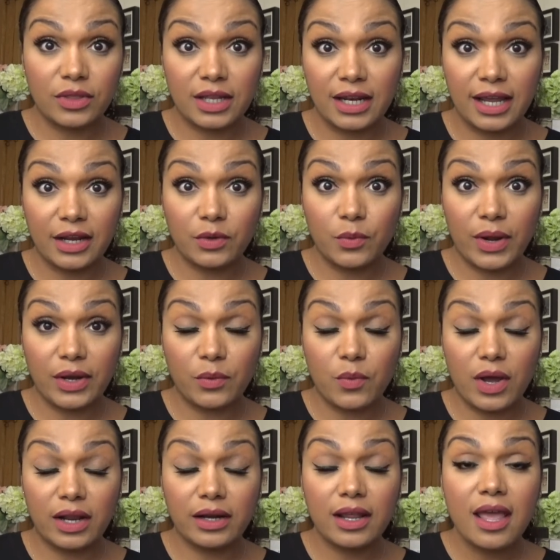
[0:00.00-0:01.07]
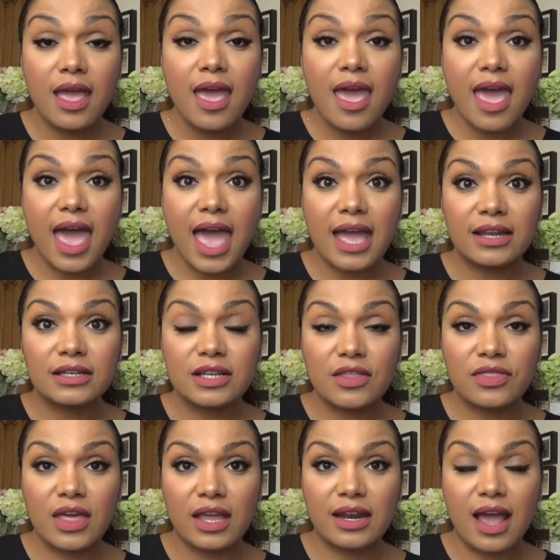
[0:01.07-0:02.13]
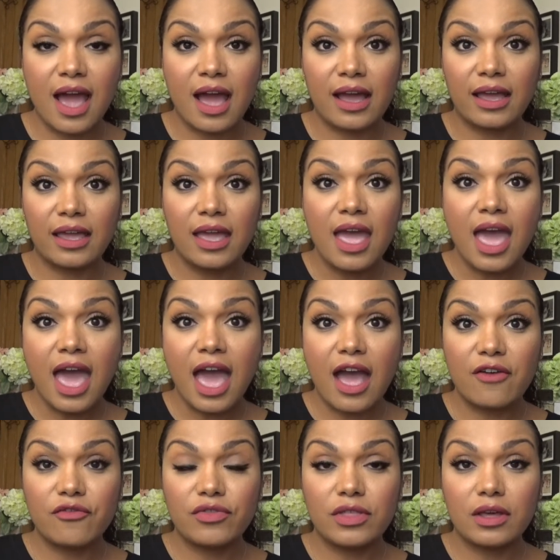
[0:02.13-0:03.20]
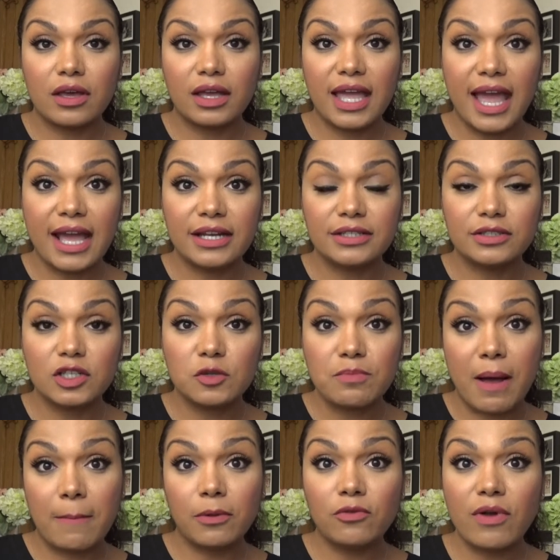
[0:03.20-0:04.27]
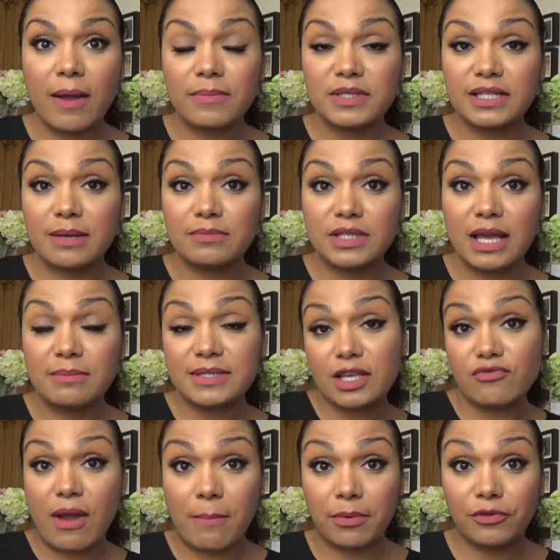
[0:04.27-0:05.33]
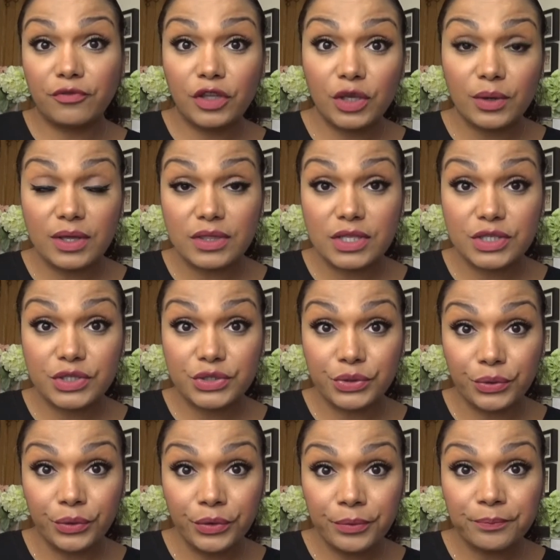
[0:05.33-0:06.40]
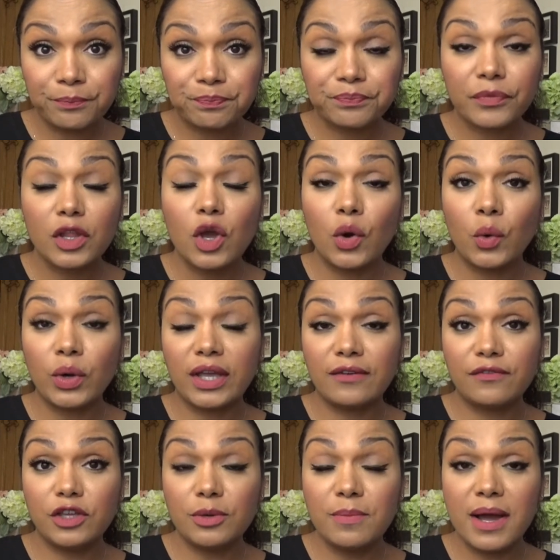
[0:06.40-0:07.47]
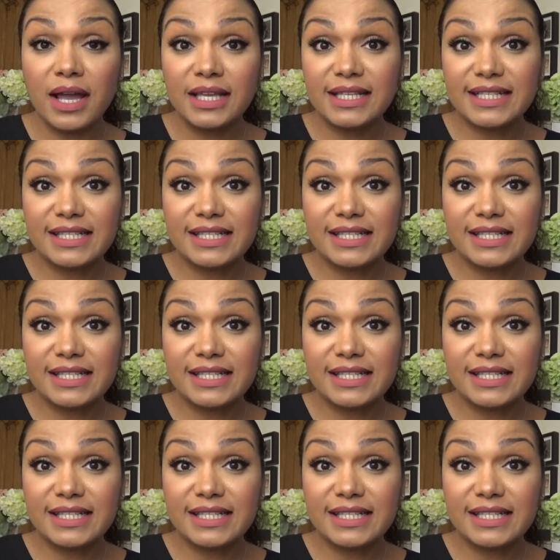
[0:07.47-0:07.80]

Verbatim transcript: lightweight one, and then I have the candles bubble wrapped. Sometimes they wrap it for you in the store, or if you're buying